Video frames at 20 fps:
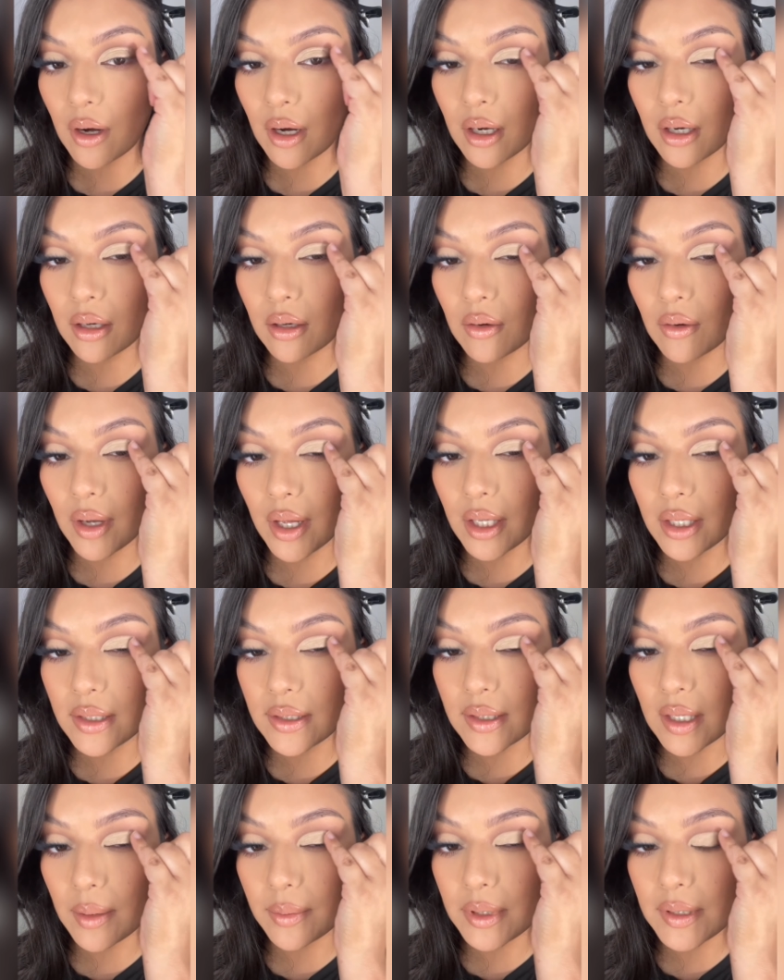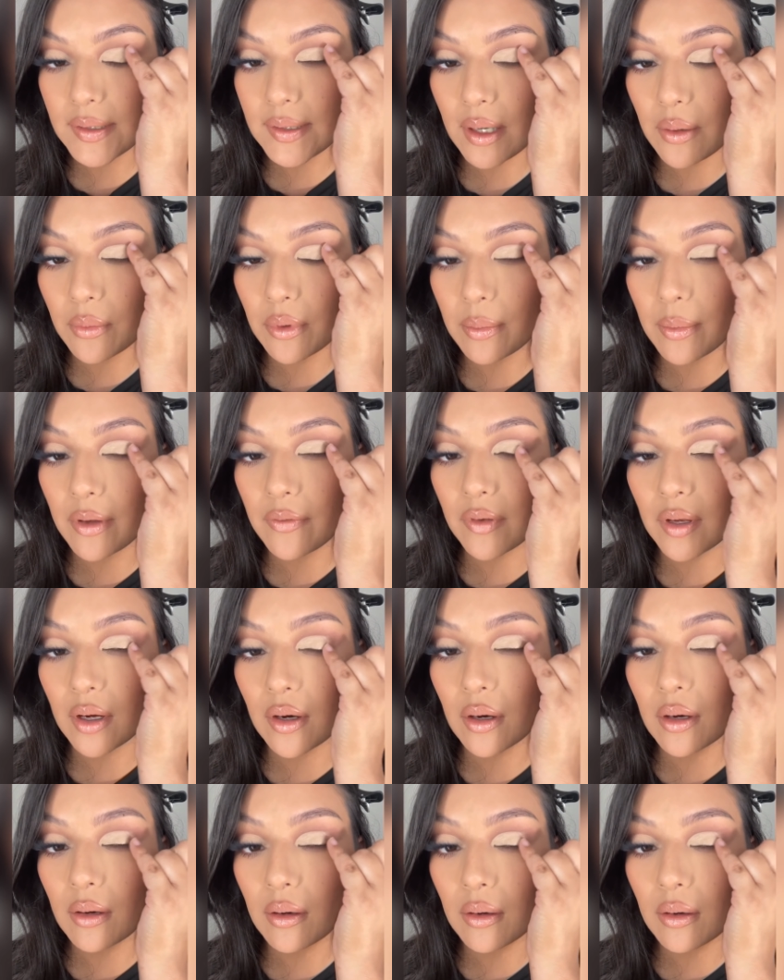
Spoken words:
I'm going to go ahead and tap this out with my finger.